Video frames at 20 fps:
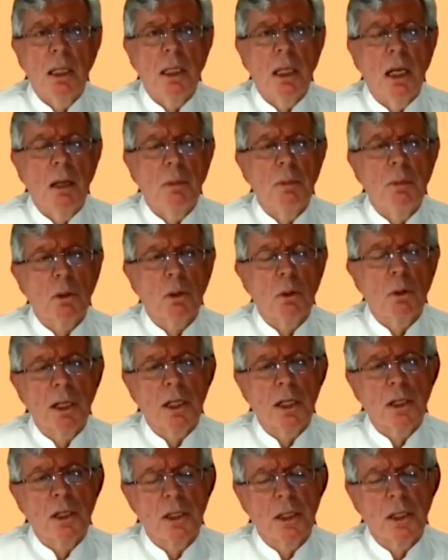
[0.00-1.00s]
not quite
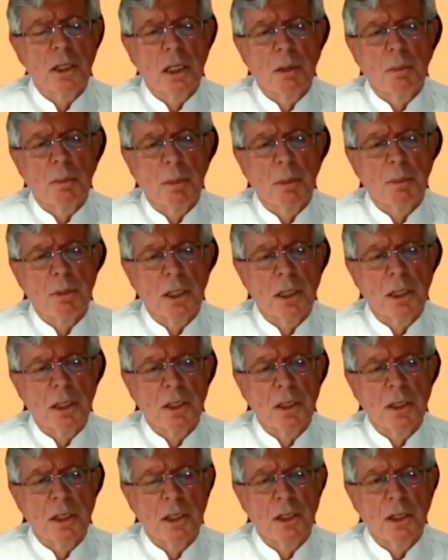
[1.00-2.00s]
as perhaps
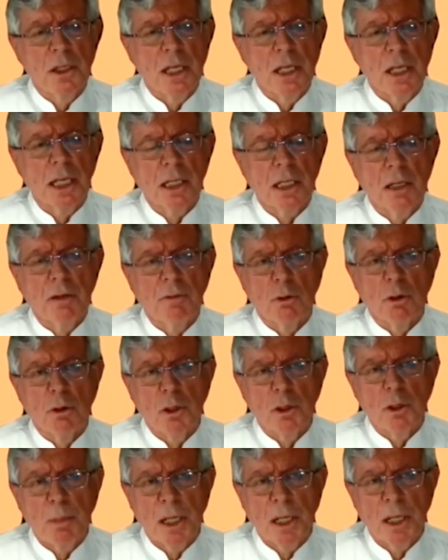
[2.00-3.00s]
as negative or as
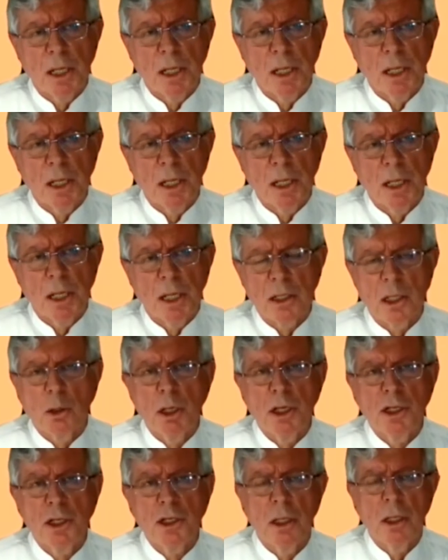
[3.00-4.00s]
pessimistic as the
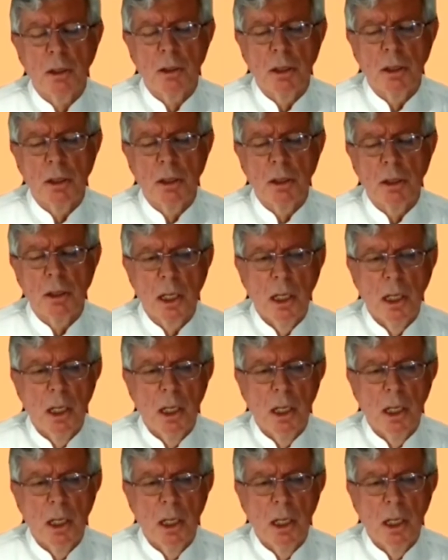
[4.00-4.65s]
questioner is.